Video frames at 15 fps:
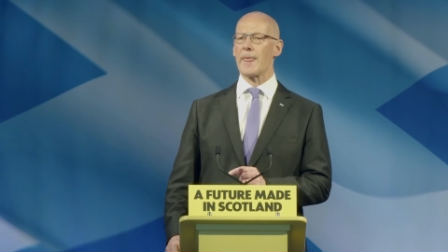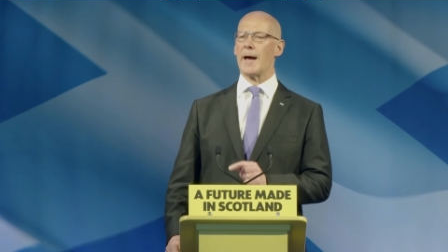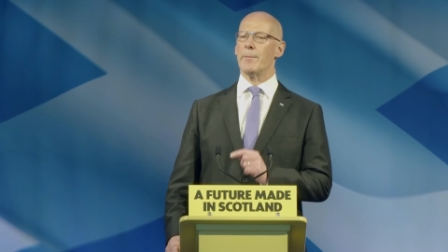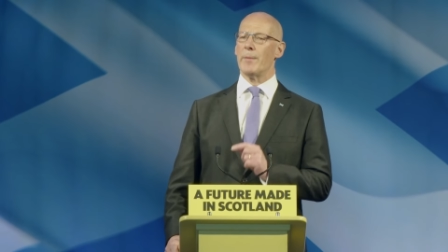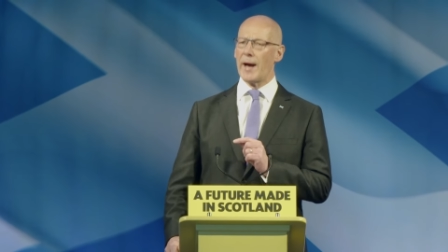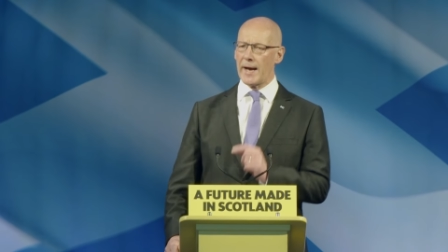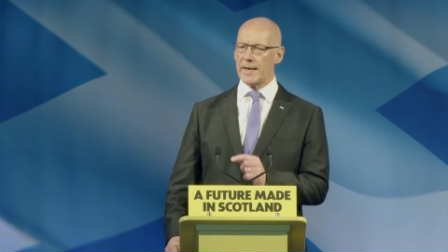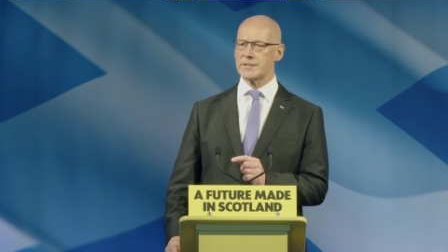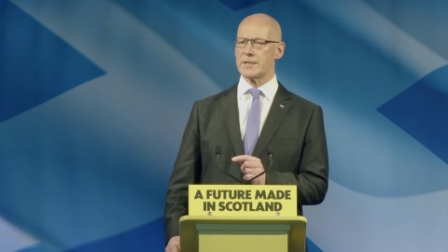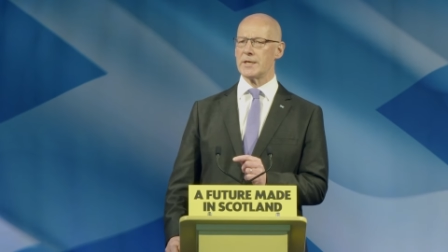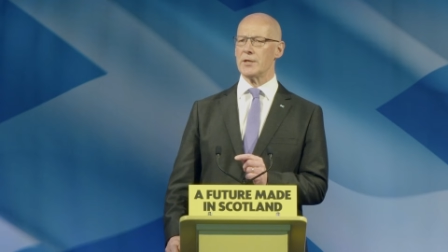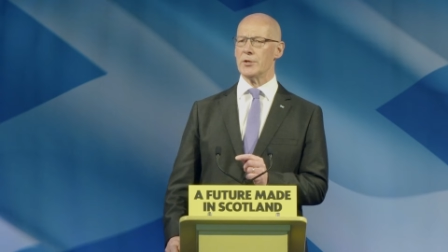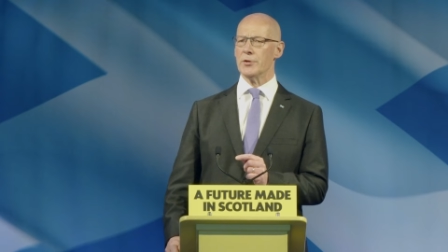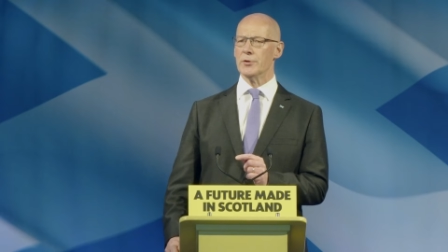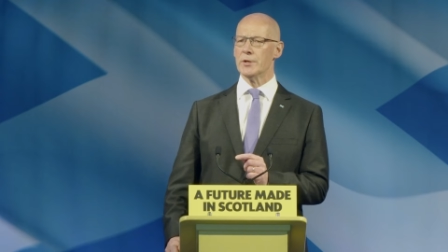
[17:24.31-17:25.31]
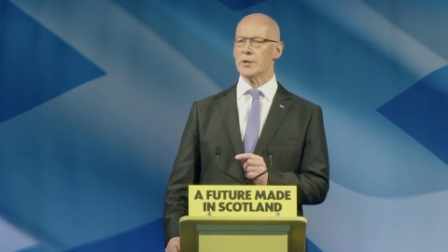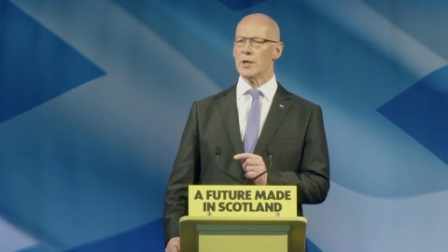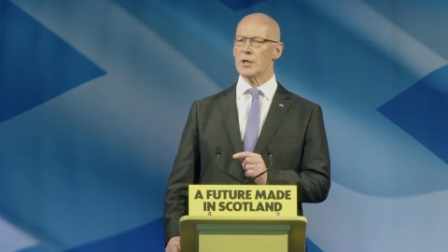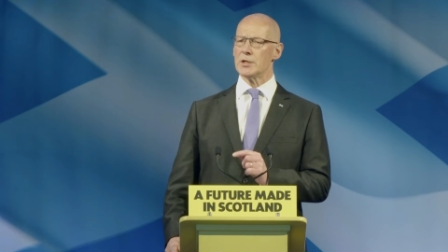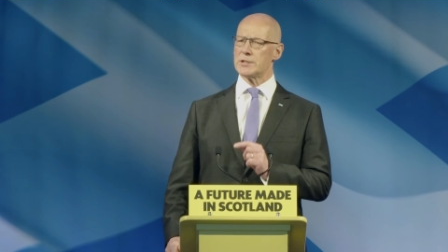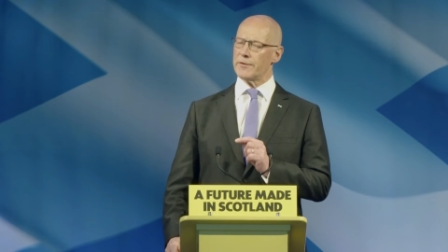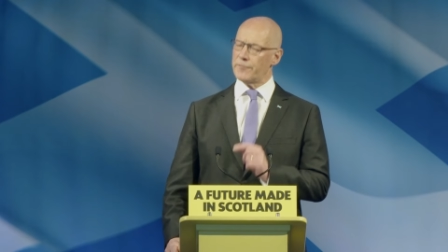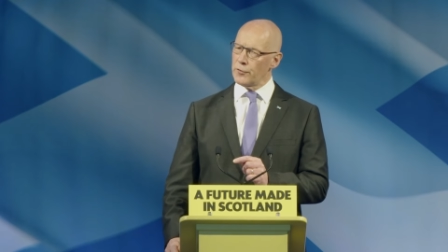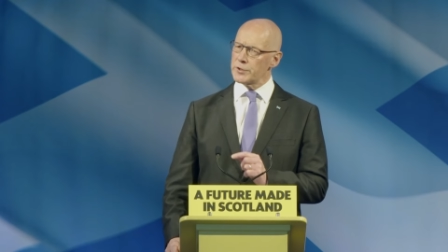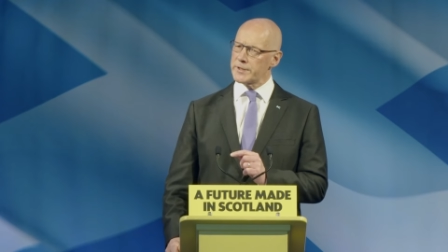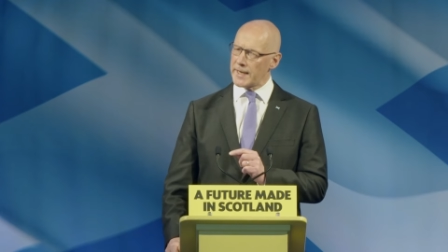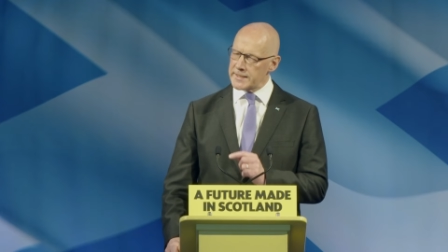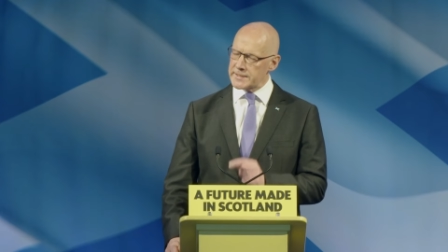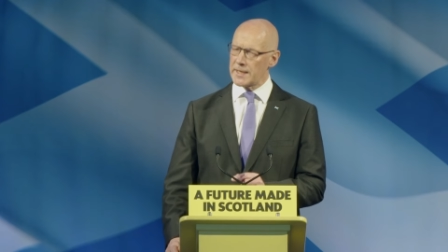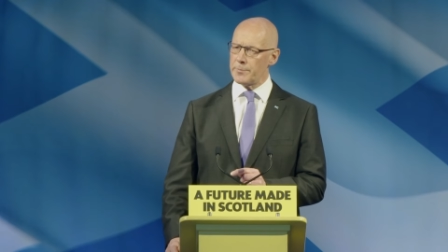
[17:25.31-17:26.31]
I'm asking you to vote
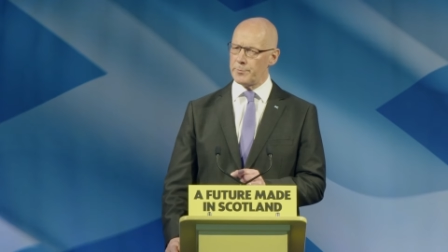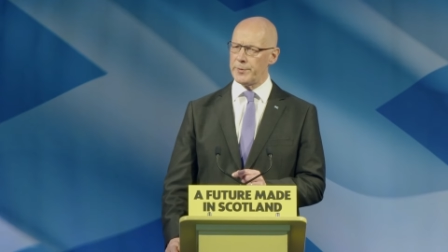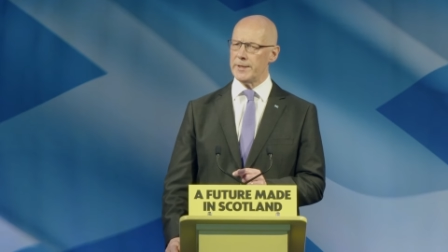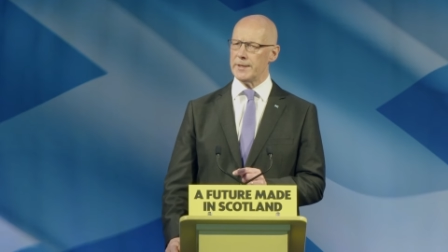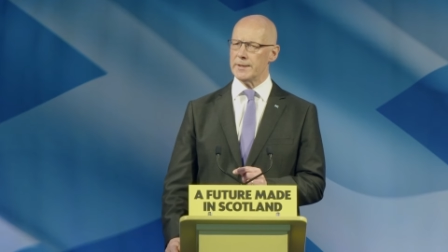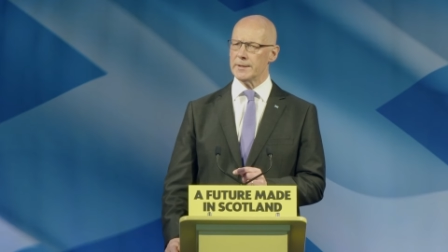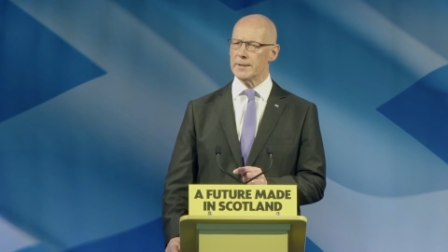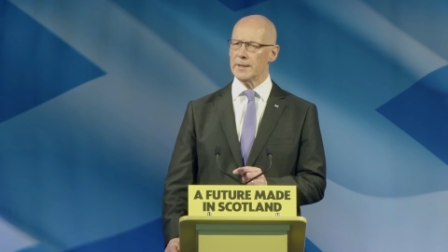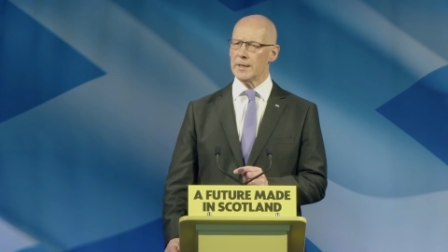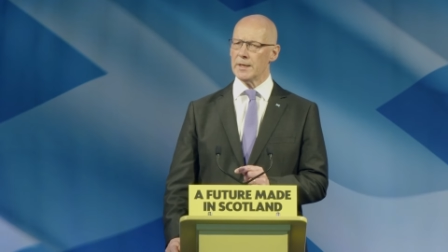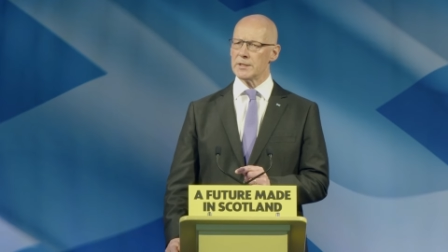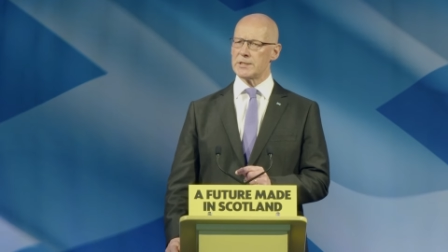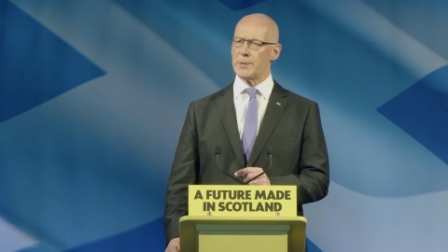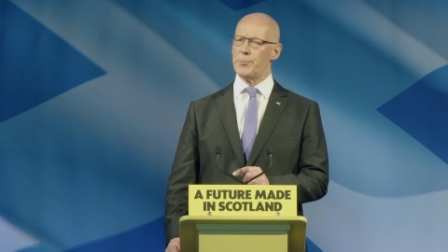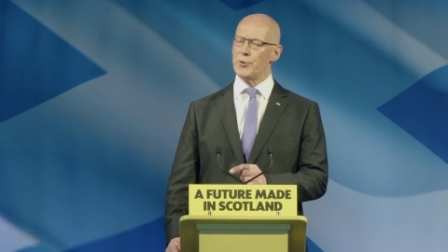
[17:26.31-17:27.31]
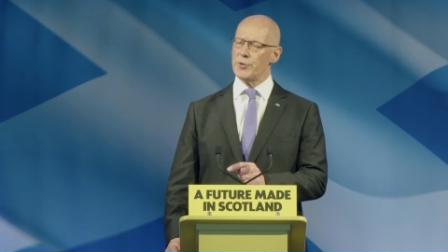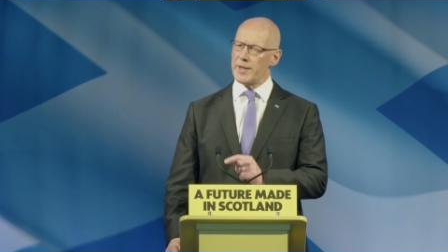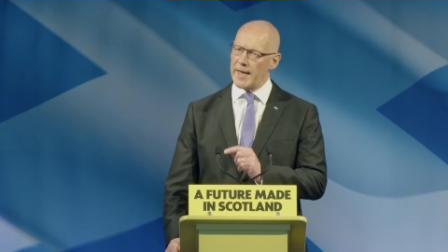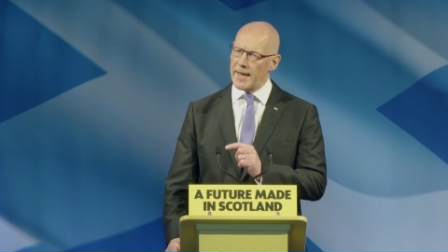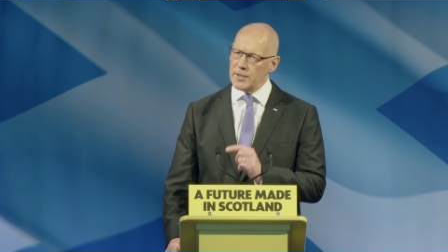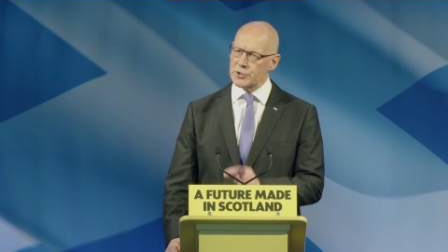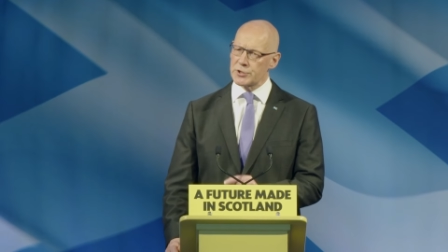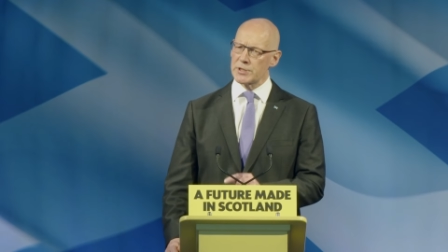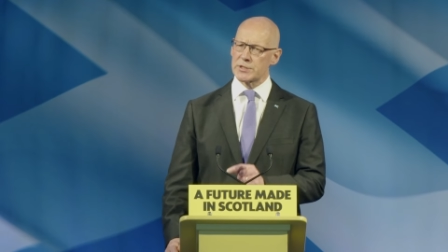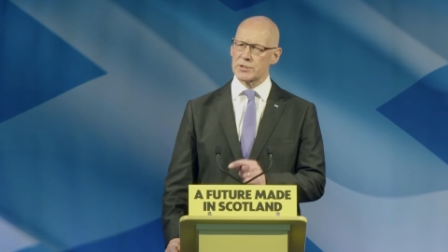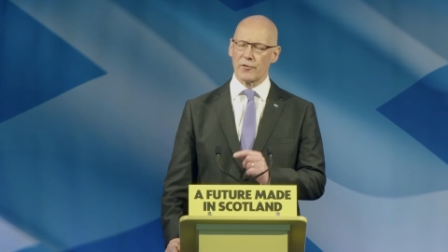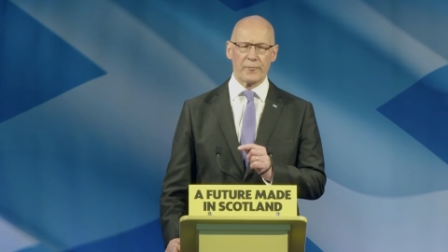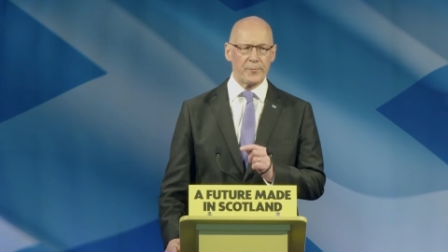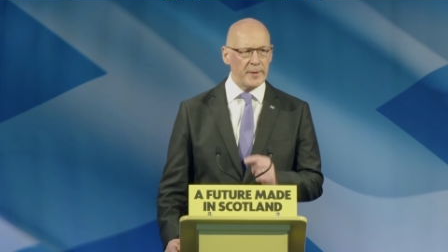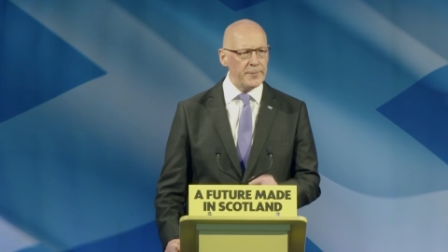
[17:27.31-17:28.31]
SNP to put the interests
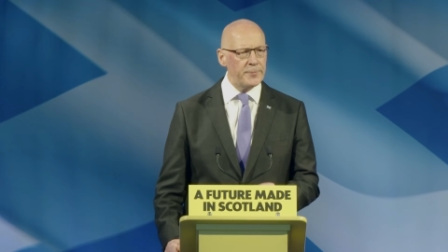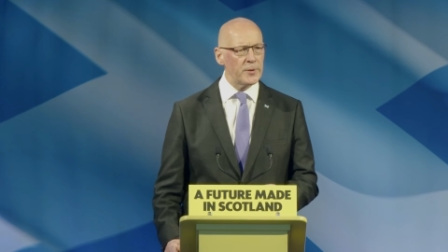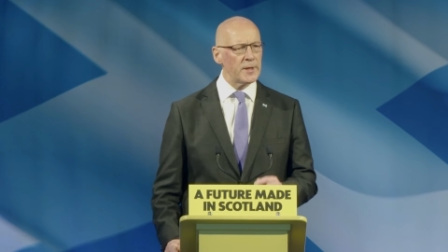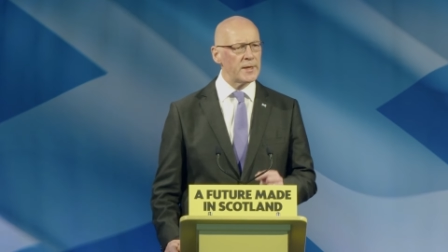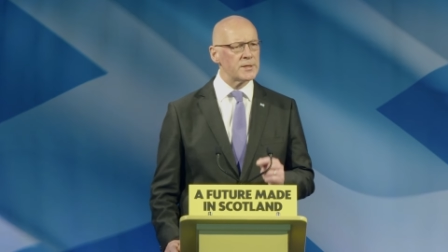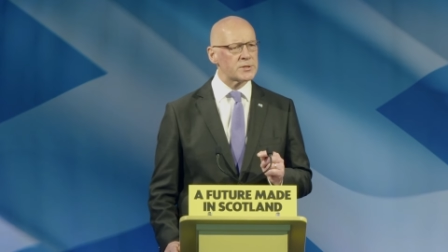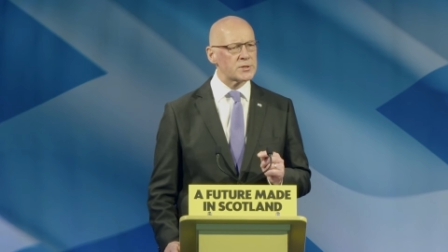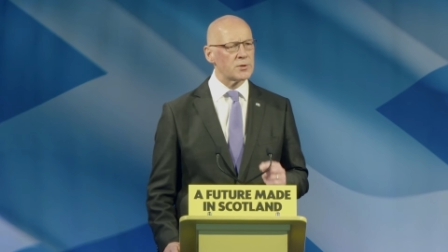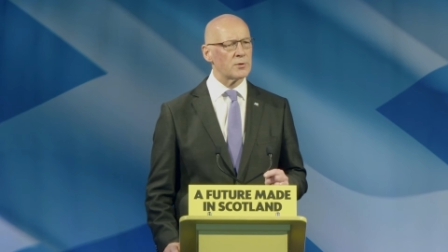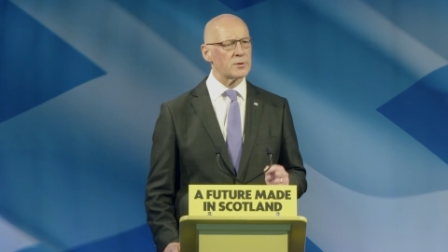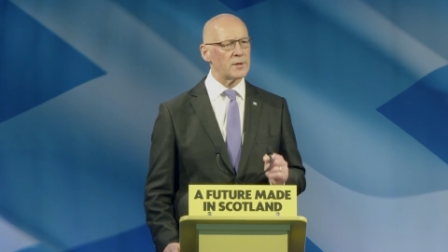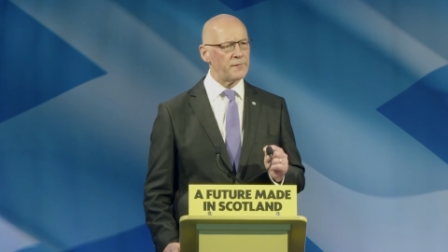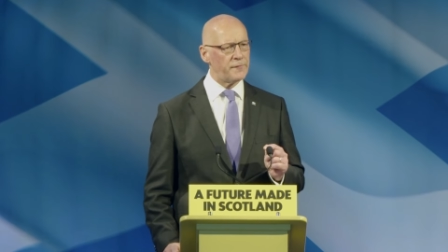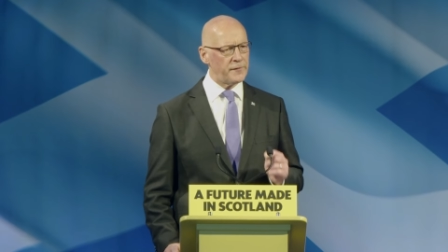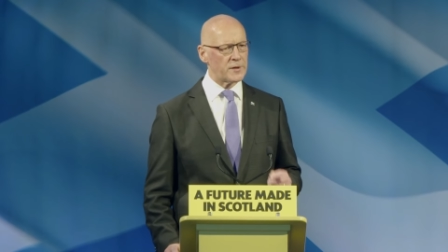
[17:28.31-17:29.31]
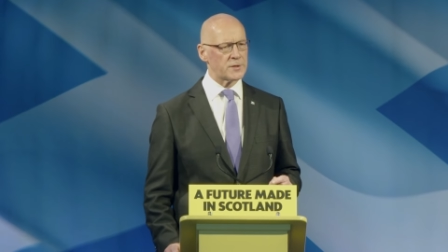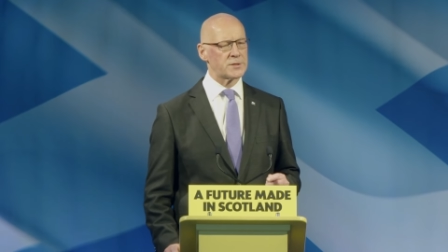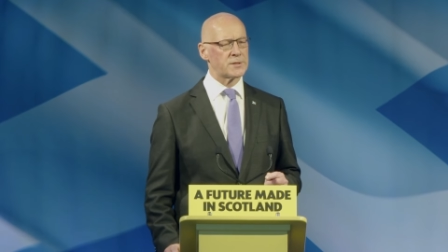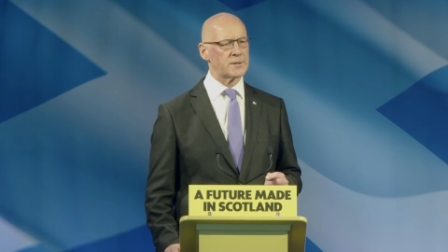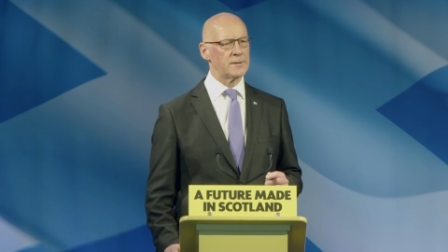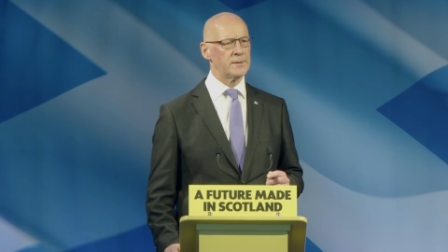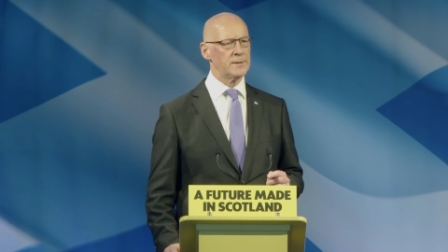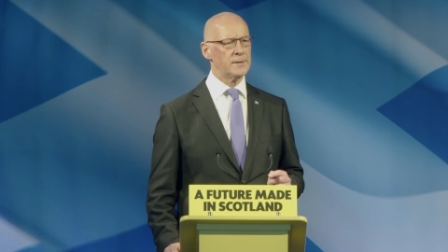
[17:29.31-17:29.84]
of people in Scotland first.